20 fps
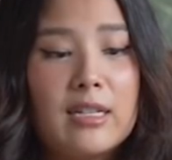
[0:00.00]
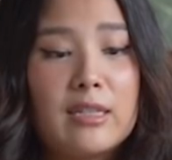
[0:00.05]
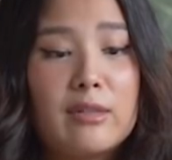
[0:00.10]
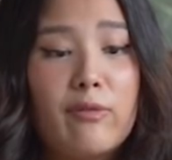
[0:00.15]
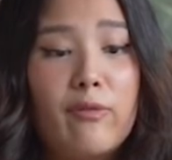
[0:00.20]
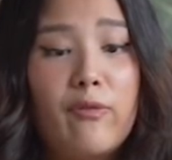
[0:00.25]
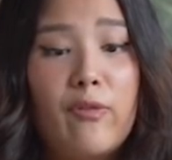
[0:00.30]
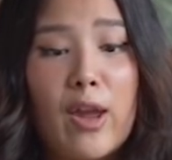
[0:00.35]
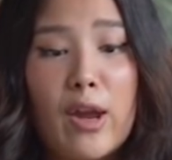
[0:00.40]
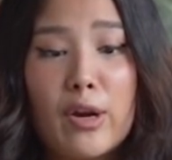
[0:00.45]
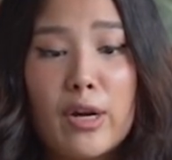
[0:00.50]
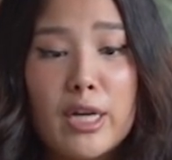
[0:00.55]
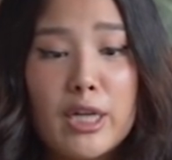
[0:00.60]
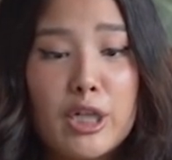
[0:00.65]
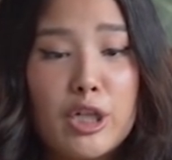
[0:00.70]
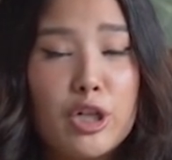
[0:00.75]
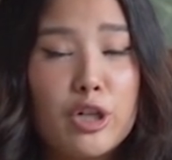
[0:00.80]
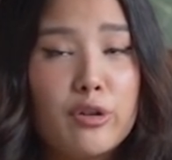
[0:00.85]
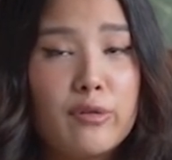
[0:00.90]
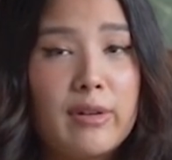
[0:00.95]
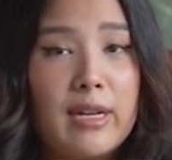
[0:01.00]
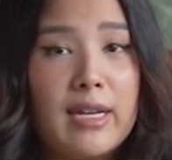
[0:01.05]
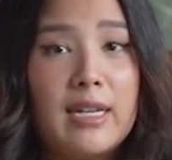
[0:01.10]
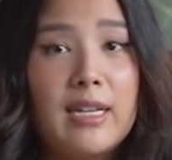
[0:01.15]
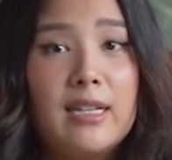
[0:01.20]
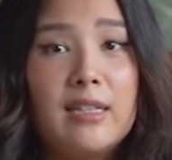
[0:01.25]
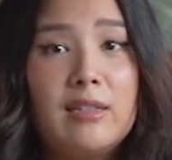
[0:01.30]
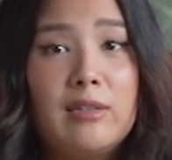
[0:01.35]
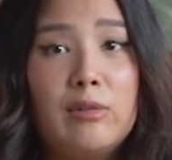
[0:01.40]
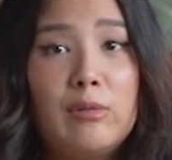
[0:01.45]
It's very
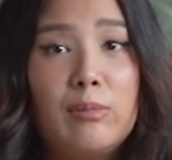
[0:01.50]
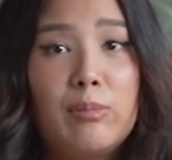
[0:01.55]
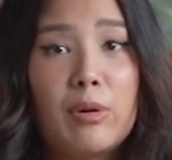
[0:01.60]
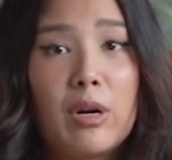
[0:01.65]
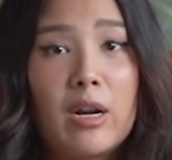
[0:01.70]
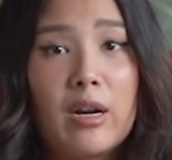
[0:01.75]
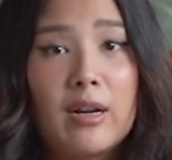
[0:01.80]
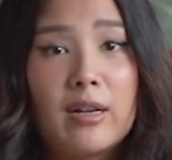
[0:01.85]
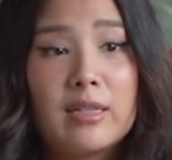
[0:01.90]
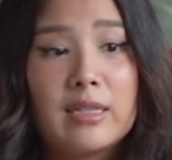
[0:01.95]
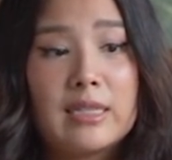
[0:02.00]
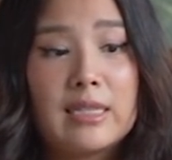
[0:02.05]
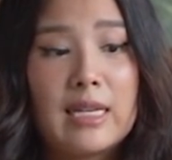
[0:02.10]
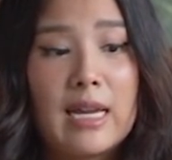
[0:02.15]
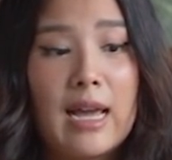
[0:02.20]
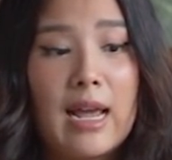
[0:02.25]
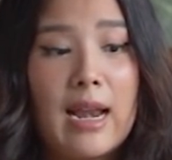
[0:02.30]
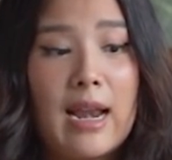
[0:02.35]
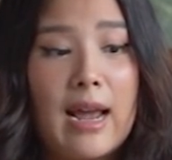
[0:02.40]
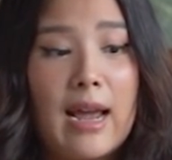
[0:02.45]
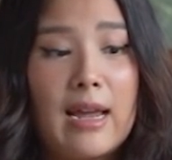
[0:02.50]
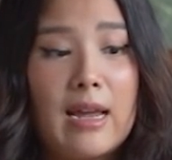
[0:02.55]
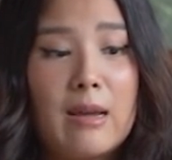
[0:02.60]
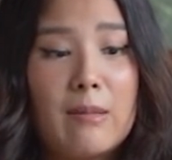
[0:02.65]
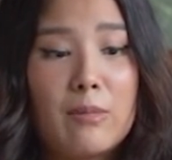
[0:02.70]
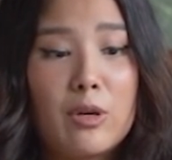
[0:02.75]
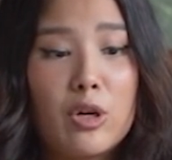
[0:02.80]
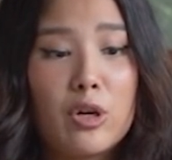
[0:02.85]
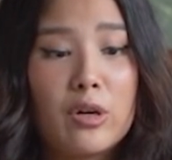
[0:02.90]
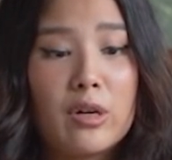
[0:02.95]
curated to products that I
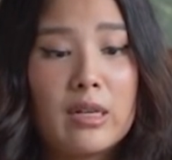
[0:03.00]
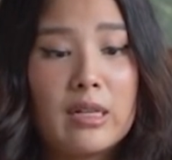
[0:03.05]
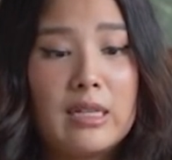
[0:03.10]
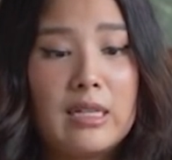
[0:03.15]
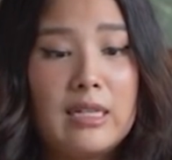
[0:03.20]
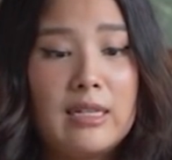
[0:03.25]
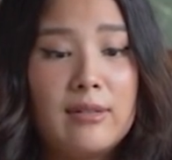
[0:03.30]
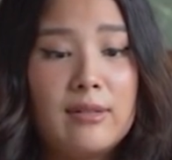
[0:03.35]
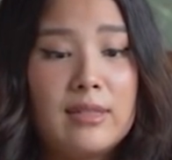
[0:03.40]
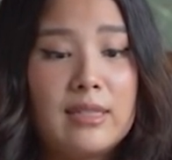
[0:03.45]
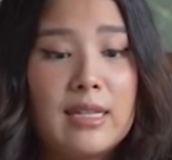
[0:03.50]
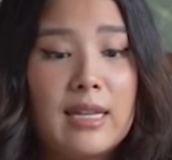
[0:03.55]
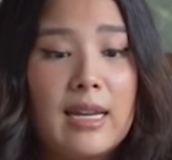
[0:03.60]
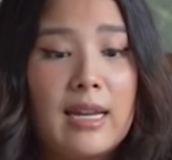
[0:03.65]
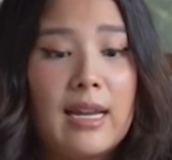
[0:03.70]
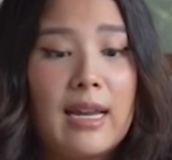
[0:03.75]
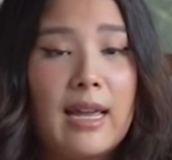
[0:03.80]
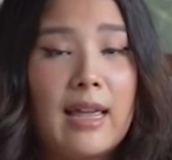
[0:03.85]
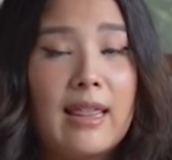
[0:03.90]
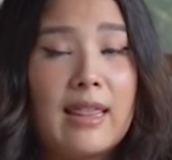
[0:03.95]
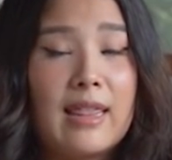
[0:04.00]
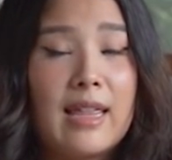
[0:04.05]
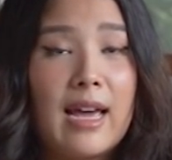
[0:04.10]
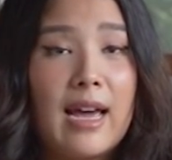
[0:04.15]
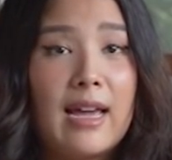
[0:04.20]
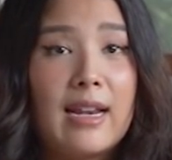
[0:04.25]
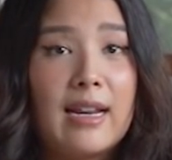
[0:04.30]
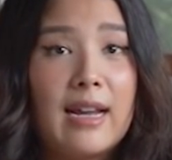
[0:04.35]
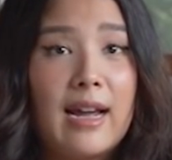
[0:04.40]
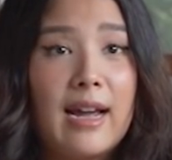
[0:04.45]
am currently using and
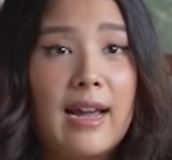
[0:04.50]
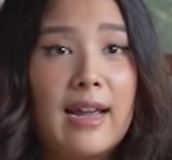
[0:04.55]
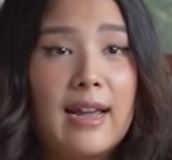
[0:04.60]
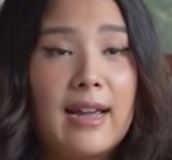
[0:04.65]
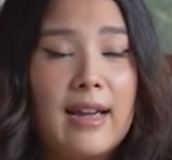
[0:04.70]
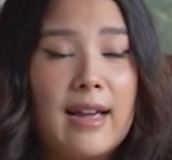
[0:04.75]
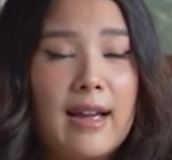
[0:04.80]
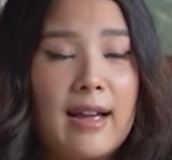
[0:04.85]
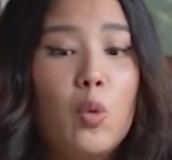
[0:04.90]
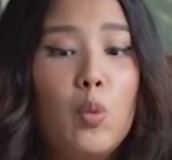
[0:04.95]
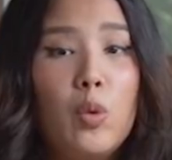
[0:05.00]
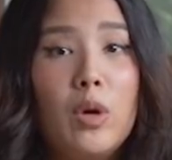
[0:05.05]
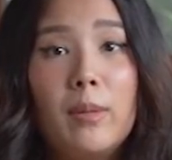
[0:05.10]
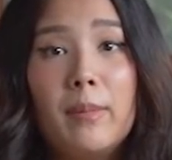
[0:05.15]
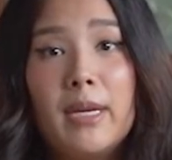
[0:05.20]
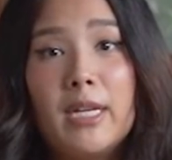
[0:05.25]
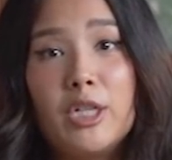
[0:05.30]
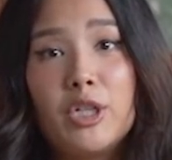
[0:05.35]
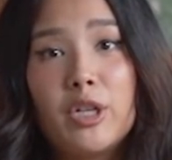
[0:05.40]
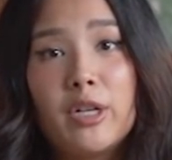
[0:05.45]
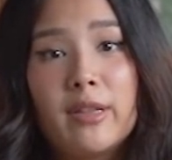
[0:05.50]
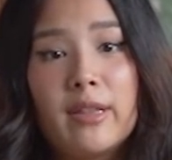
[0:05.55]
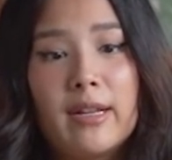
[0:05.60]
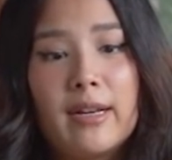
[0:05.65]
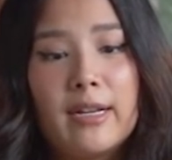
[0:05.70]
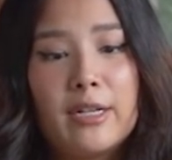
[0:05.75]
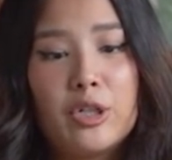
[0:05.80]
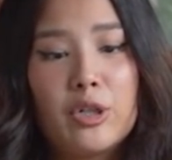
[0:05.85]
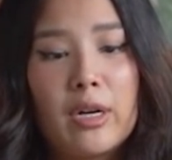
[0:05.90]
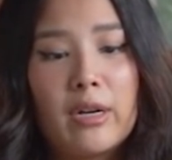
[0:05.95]
that I will make sure that
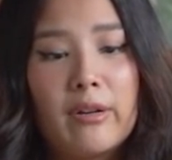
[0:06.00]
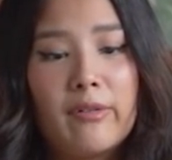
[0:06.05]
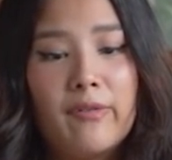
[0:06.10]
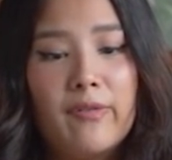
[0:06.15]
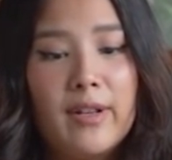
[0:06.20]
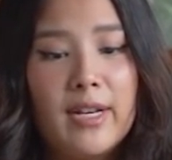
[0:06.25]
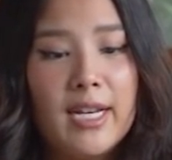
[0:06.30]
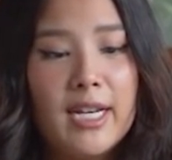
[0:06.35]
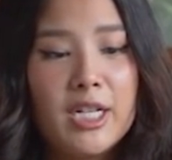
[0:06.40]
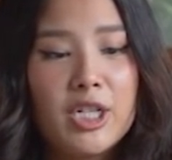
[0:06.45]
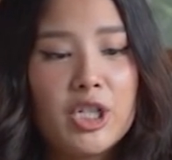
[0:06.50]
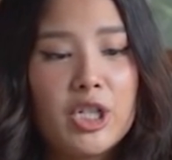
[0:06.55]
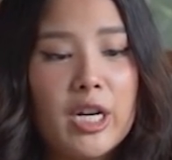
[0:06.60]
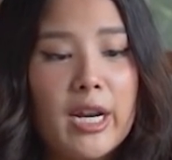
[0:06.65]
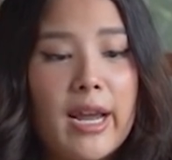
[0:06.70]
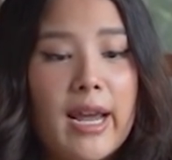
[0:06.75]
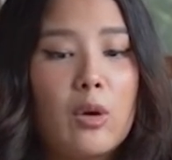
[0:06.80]
I try to finish.